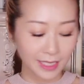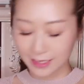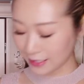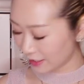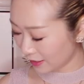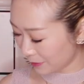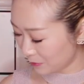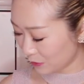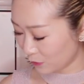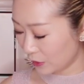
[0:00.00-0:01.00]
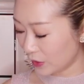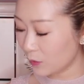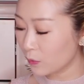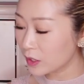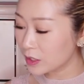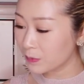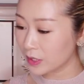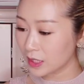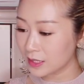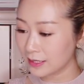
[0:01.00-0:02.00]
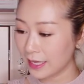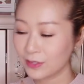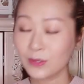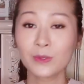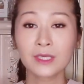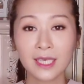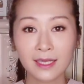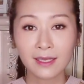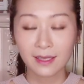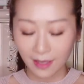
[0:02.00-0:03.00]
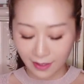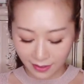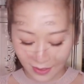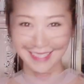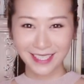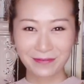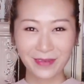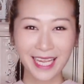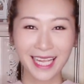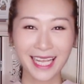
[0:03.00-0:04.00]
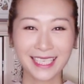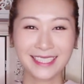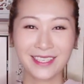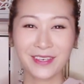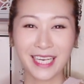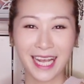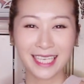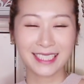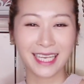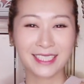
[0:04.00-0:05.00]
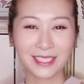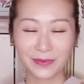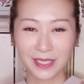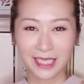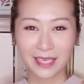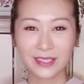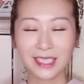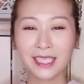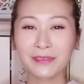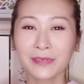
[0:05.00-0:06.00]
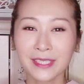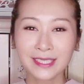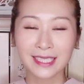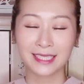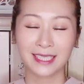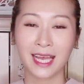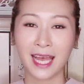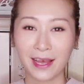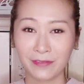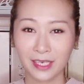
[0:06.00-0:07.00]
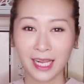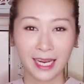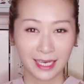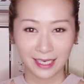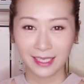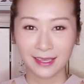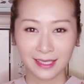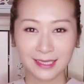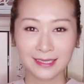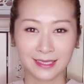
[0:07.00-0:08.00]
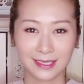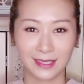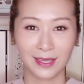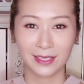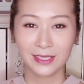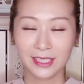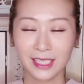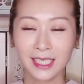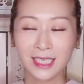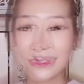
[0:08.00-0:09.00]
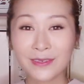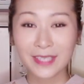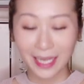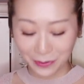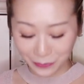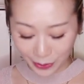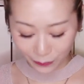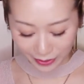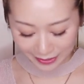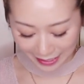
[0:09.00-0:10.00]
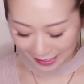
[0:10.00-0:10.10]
It's like, I'm not wearing a watch, but it's like soon 10 o'clock. So I'm back again. Sorry guys, I just went down to eat first as I haven't had anything since lunch. So yeah, where was